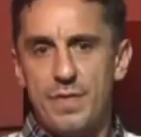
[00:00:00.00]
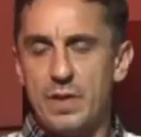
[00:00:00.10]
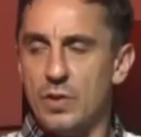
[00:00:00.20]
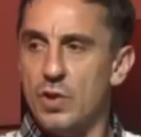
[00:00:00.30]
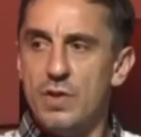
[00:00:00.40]

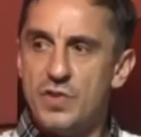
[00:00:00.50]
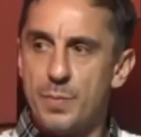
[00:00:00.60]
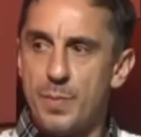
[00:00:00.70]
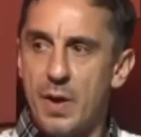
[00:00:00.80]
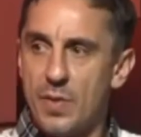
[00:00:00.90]
feel nervous
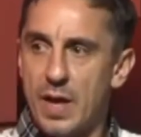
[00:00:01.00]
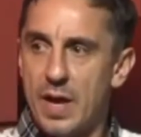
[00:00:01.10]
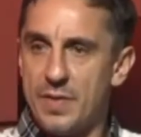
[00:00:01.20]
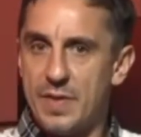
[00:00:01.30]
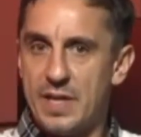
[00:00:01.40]
about that.
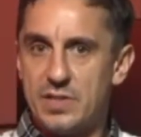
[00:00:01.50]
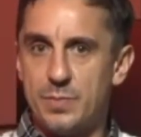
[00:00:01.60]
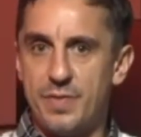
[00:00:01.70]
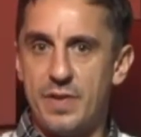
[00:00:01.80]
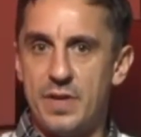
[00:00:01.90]
I think that's, to
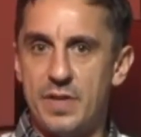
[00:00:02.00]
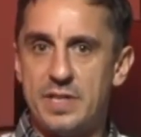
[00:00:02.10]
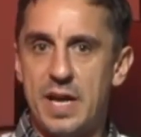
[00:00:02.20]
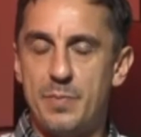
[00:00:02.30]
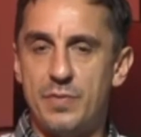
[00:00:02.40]
be fair, the
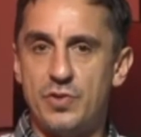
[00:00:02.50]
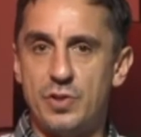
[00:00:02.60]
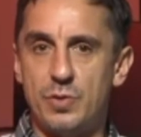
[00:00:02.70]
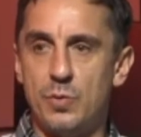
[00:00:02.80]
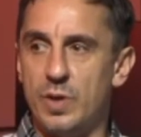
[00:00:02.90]
type of
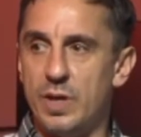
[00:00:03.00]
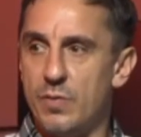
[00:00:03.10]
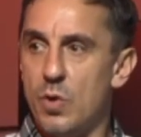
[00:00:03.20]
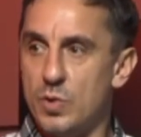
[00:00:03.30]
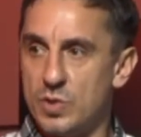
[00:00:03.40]
student that we have
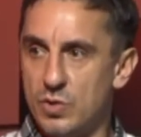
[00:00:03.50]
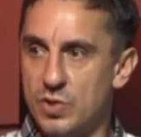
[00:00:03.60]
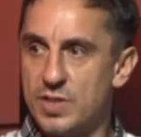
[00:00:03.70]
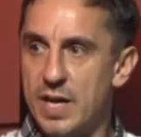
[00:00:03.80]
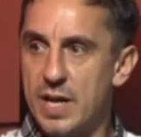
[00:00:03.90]
always looked
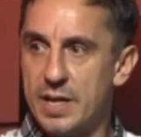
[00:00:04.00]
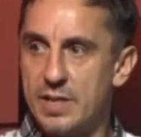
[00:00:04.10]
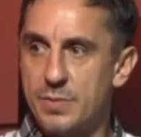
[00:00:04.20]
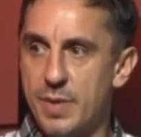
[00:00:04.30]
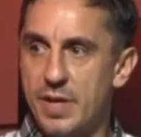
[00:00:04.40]
to
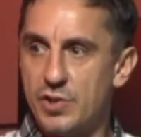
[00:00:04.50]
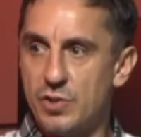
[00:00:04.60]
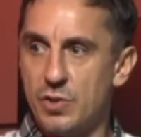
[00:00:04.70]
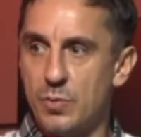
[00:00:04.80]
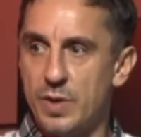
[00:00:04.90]
target, to make
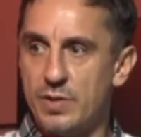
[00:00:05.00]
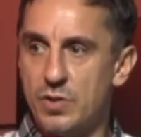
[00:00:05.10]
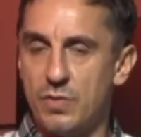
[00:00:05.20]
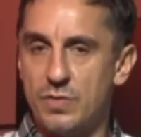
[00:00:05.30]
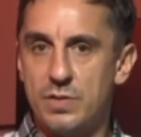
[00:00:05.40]
sure that we
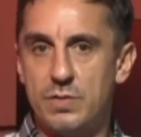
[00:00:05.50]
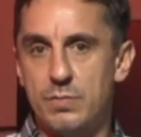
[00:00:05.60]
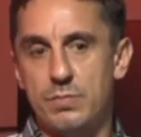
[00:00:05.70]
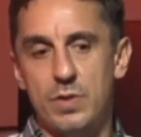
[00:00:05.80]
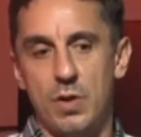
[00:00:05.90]
sort of,
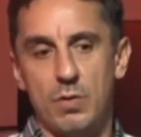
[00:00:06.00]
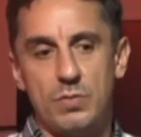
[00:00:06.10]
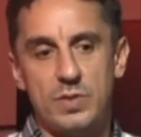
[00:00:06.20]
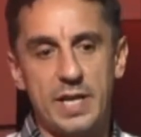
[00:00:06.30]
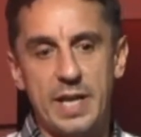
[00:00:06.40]
you know,
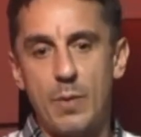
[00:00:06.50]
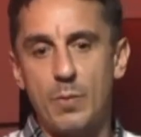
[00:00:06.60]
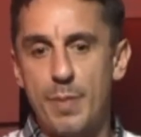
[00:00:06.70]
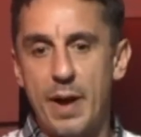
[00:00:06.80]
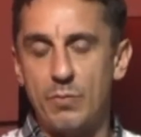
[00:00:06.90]
take down
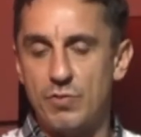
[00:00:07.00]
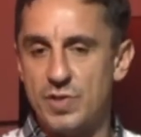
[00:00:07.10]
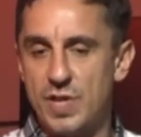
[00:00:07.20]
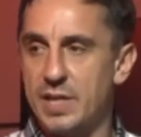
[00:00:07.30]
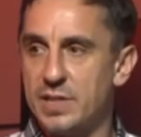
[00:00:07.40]
the boundaries
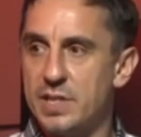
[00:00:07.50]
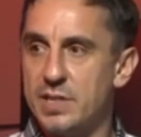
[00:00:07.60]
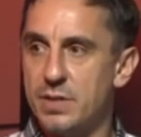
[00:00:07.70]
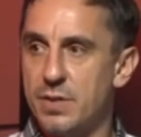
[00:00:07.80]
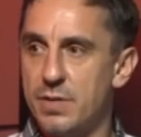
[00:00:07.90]
that
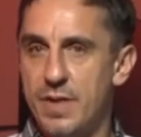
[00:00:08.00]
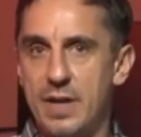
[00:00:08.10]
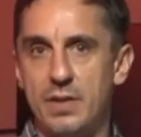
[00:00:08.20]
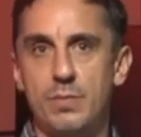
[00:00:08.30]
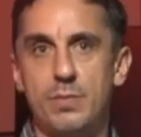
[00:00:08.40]
exist, and the
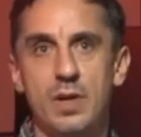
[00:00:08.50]
fact that